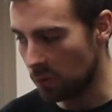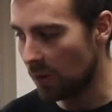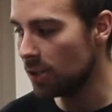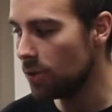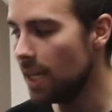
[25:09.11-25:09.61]

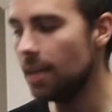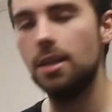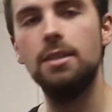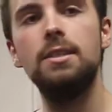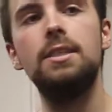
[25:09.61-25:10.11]
Well, you need a
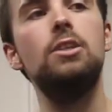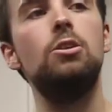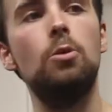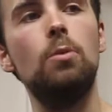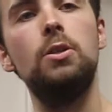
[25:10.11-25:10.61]

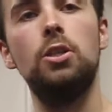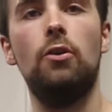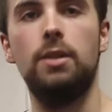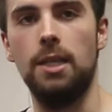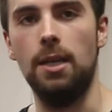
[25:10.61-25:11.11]
considerable
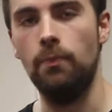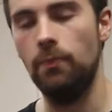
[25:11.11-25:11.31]
majority.